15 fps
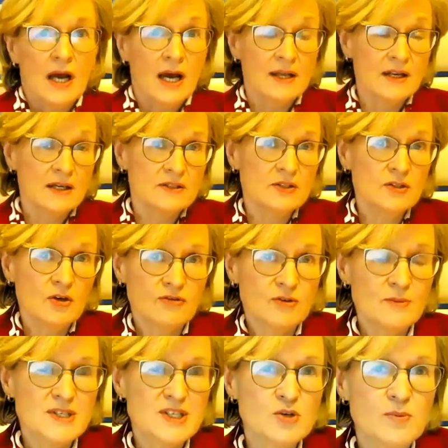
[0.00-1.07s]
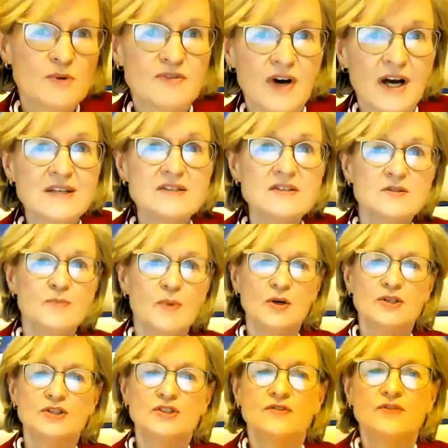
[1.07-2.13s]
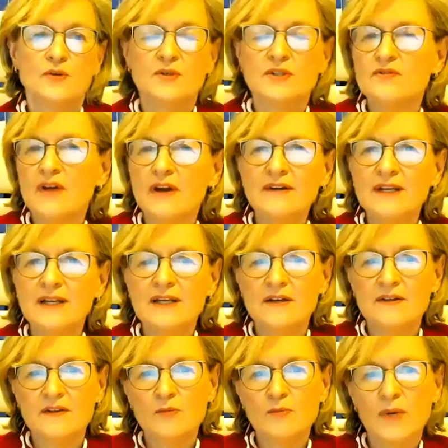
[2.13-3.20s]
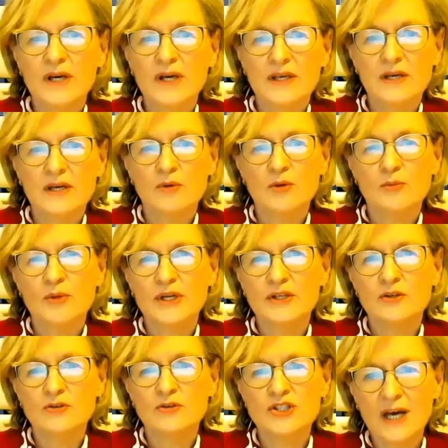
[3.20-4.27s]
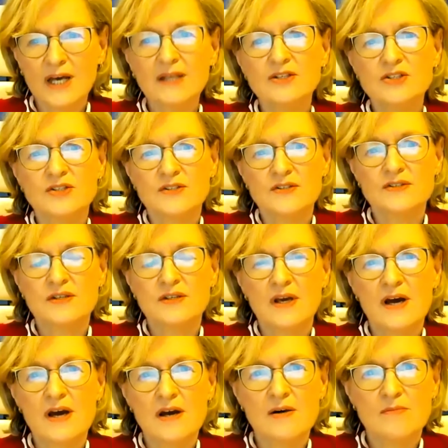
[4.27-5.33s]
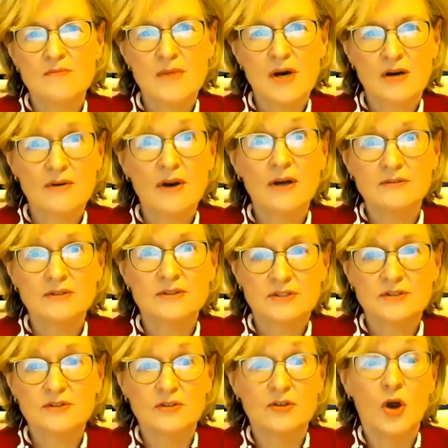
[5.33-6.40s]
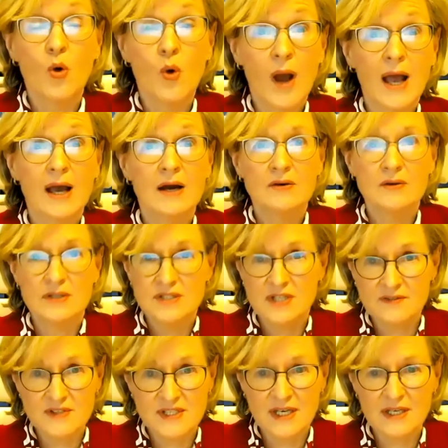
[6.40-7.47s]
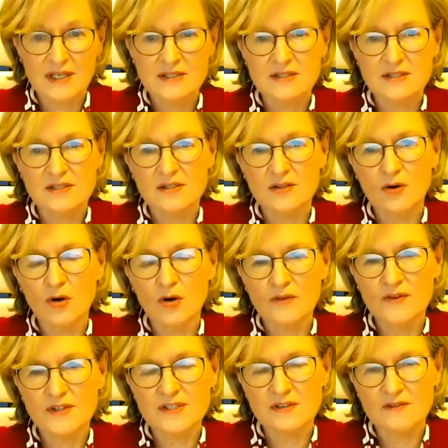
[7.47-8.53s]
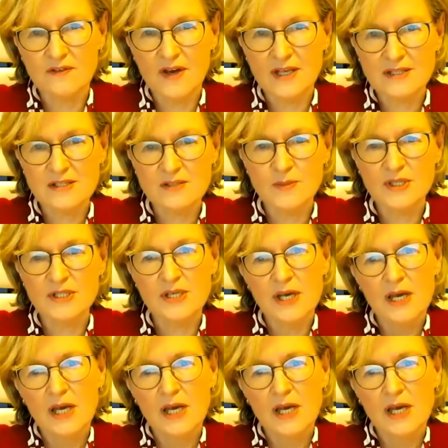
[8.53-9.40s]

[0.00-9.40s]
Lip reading: And, from a supervisor's point of view, it's very clear that MiCA will bring new challenges around know-how, as I've said, all of this advancement.